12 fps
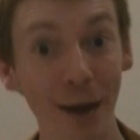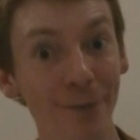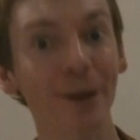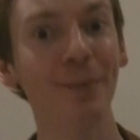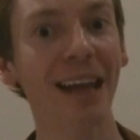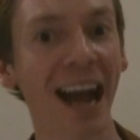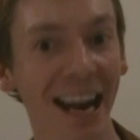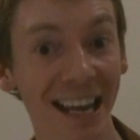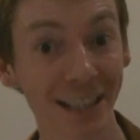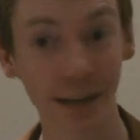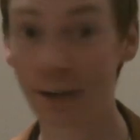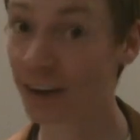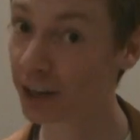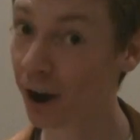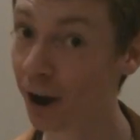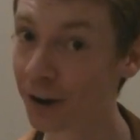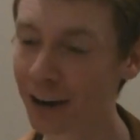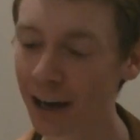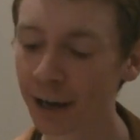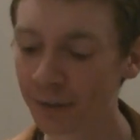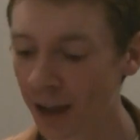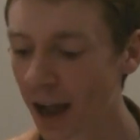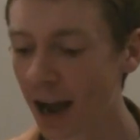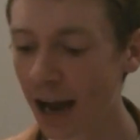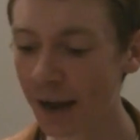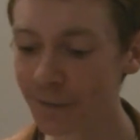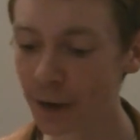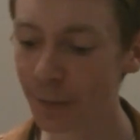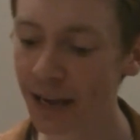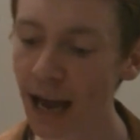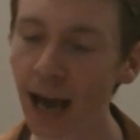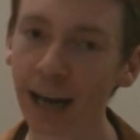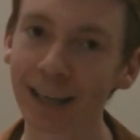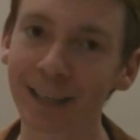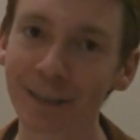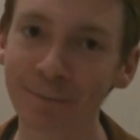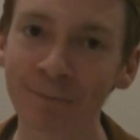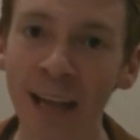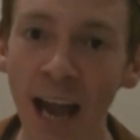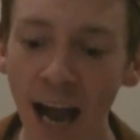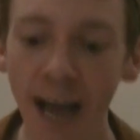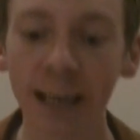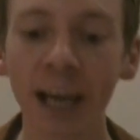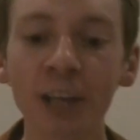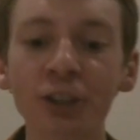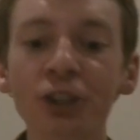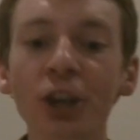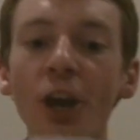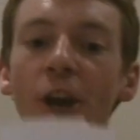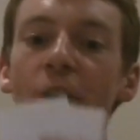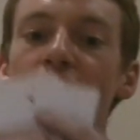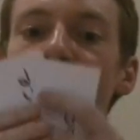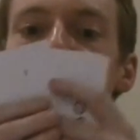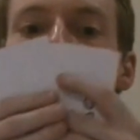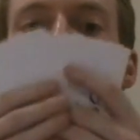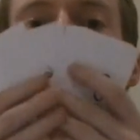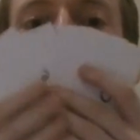so I'm going to be Alice. I've had a hard life. I'm going to be Alice. And I search